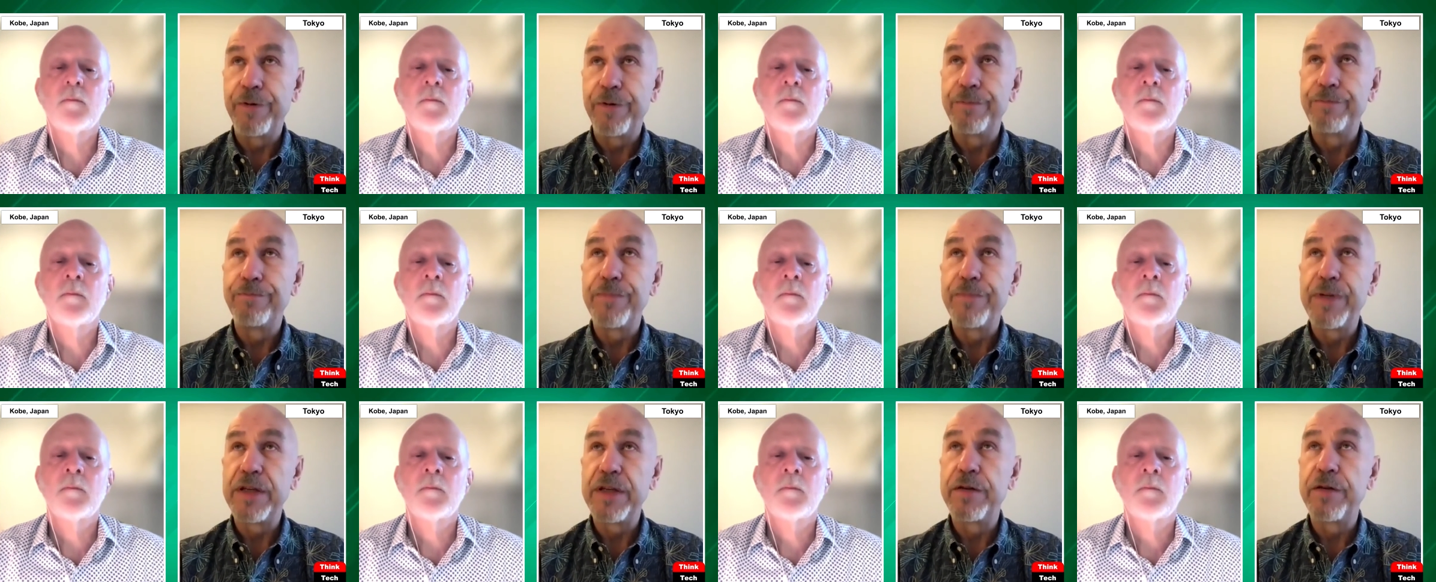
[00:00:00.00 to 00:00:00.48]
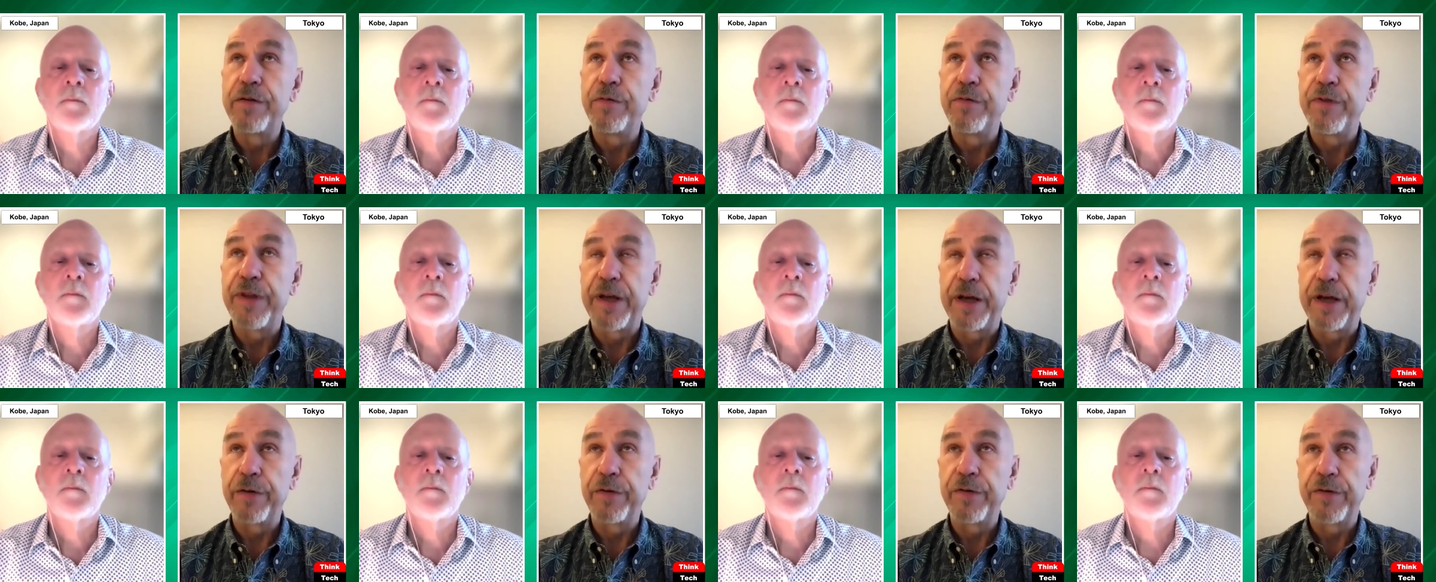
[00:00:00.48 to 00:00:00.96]

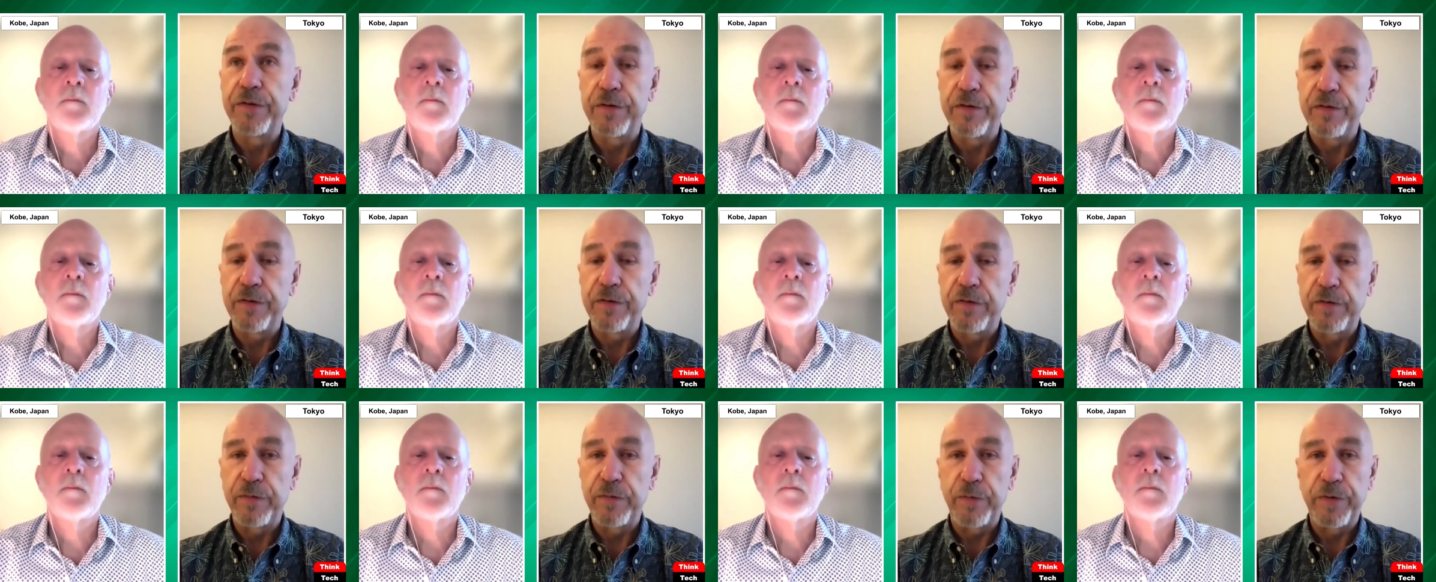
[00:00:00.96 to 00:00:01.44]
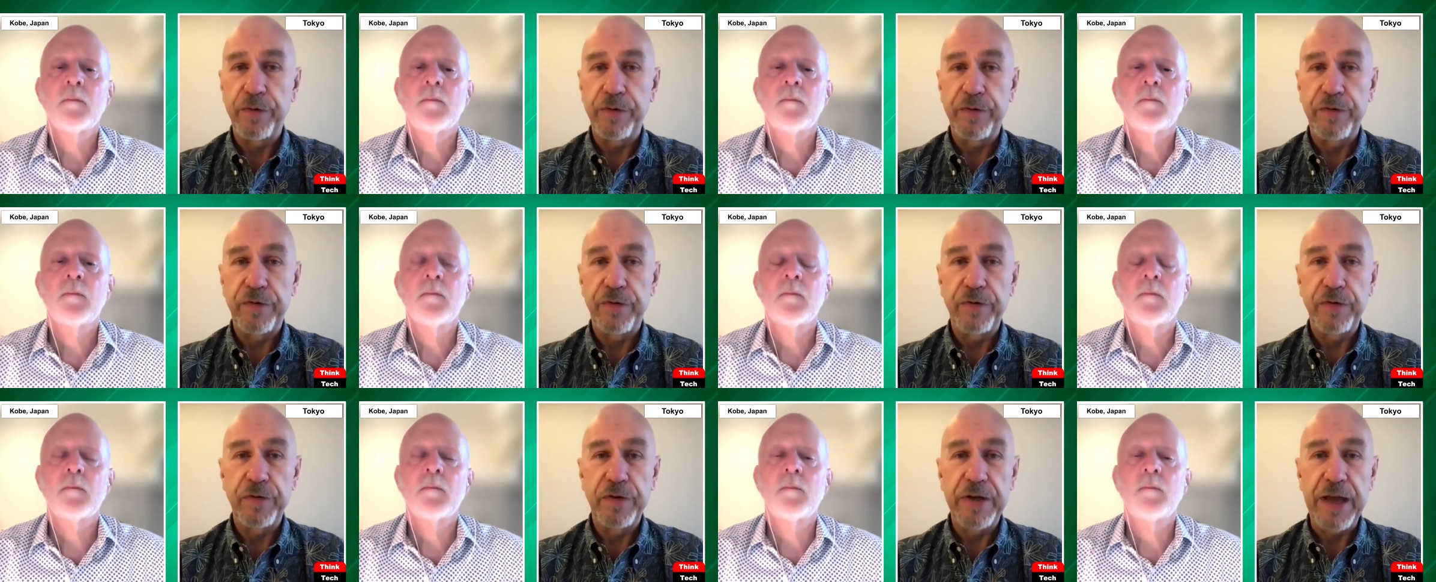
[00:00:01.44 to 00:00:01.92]
Speaker 1: mid-2000s
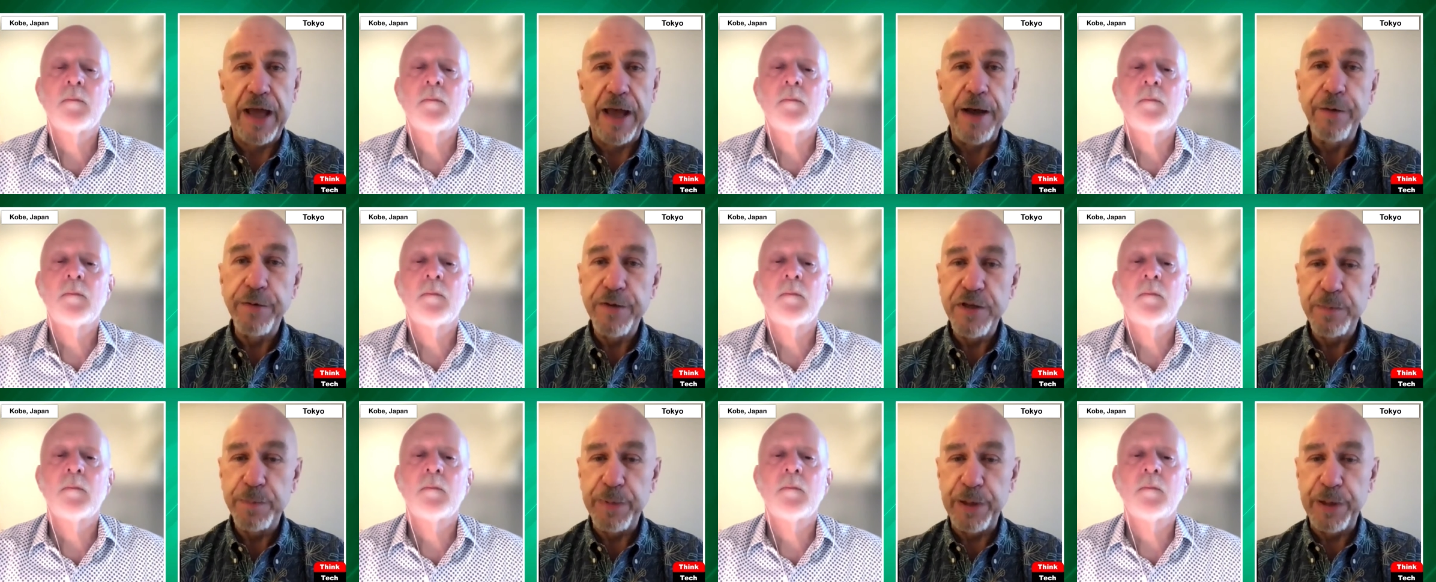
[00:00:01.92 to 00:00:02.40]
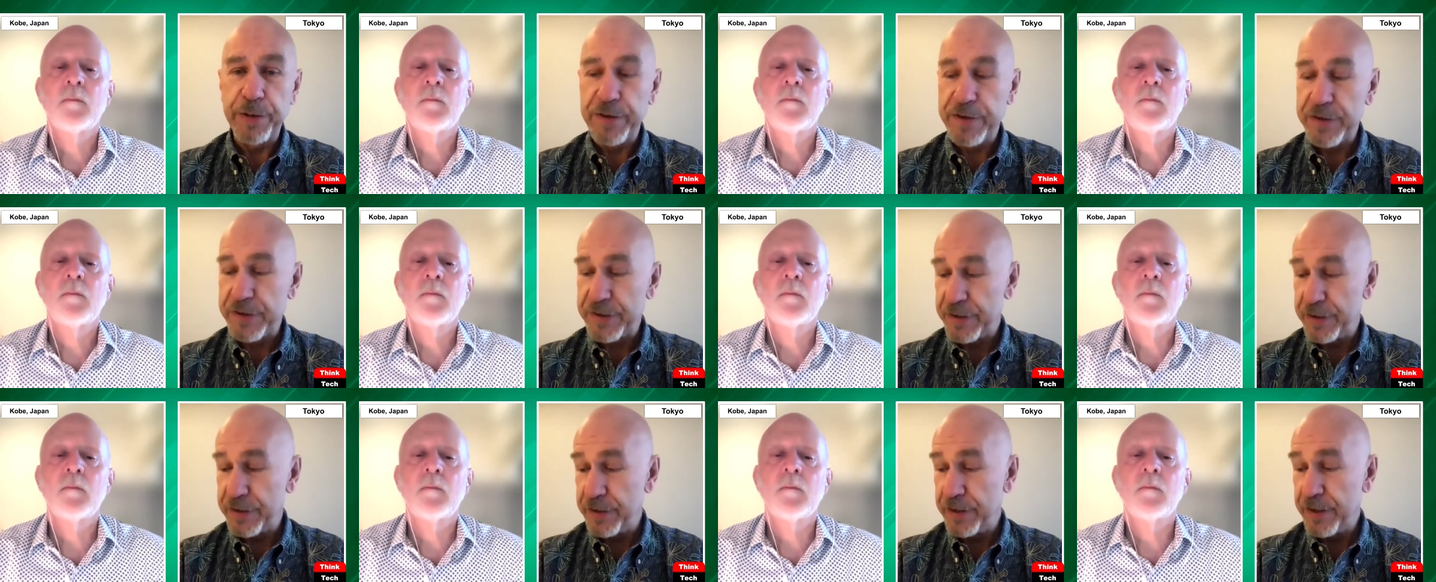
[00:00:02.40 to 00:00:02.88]
was
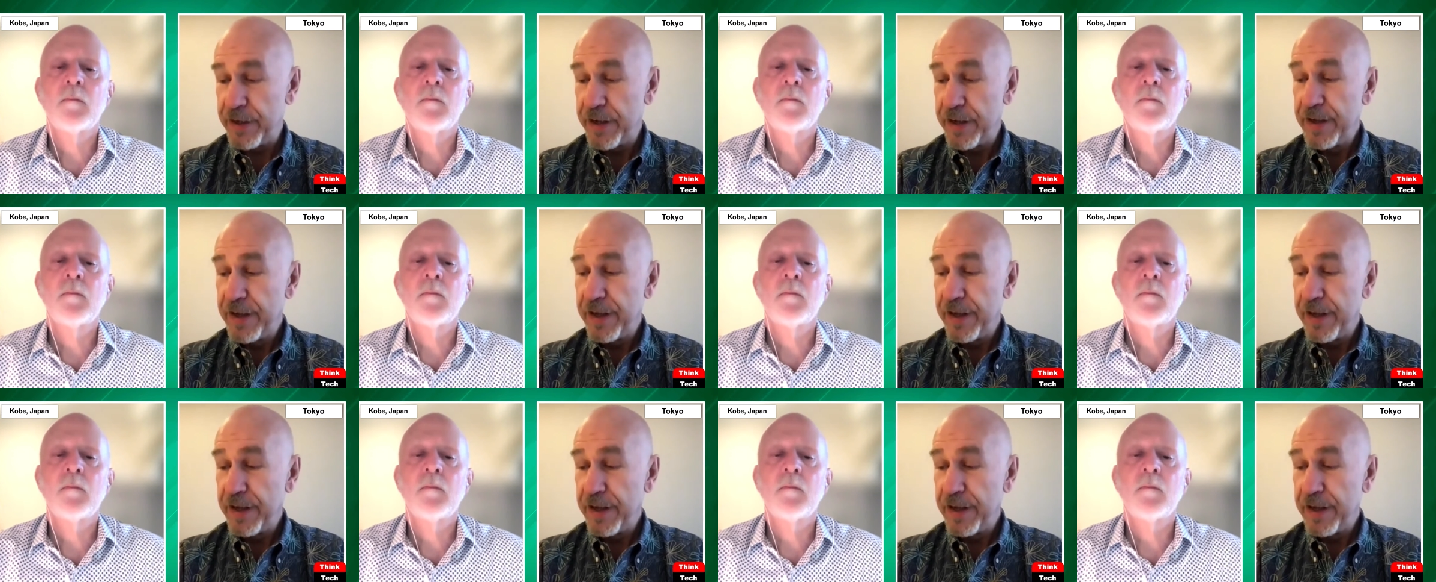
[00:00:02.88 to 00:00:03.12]
Cowspiracy